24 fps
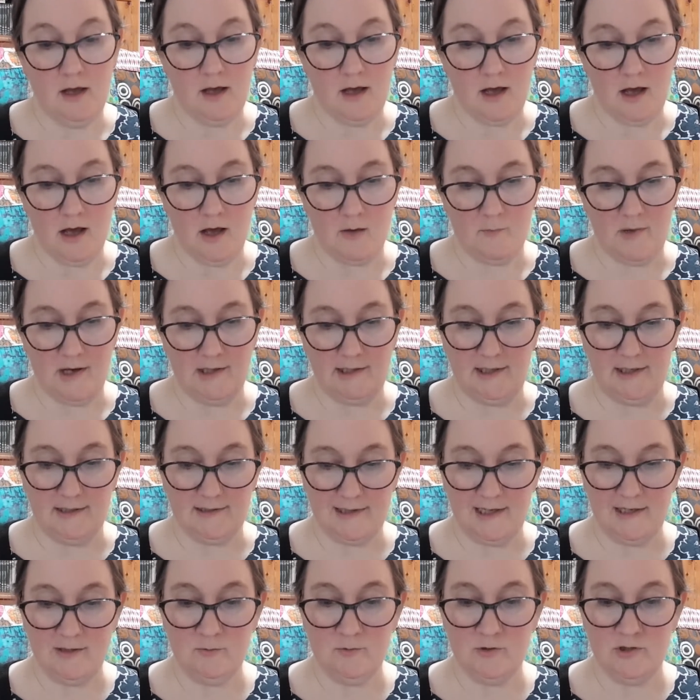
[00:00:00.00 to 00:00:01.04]
And it has
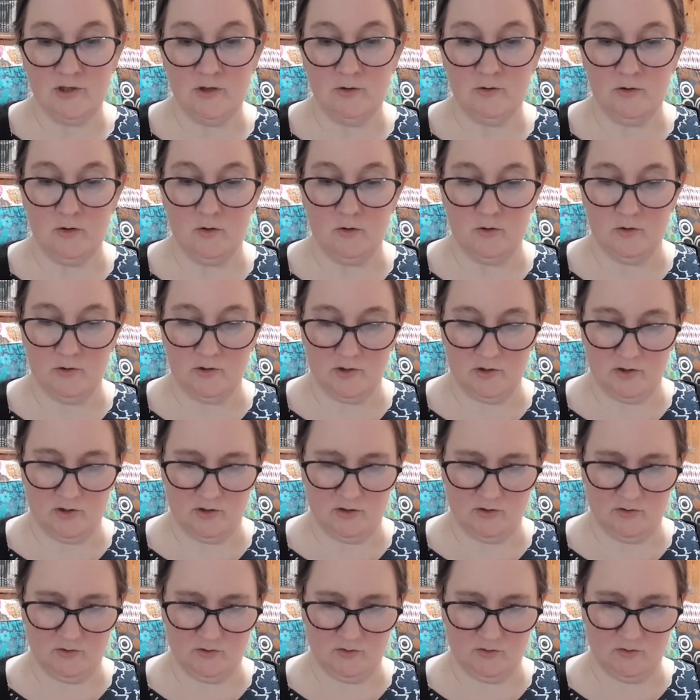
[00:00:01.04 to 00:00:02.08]
then also got
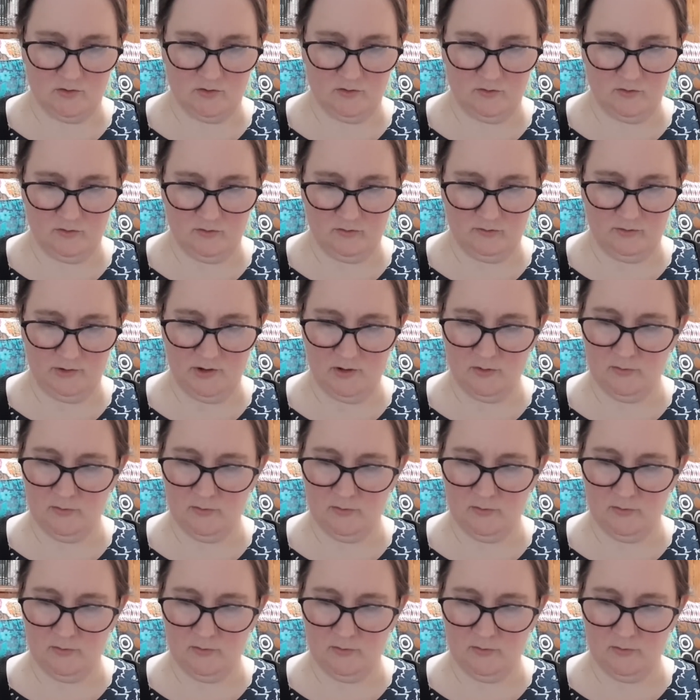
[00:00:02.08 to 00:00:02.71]
3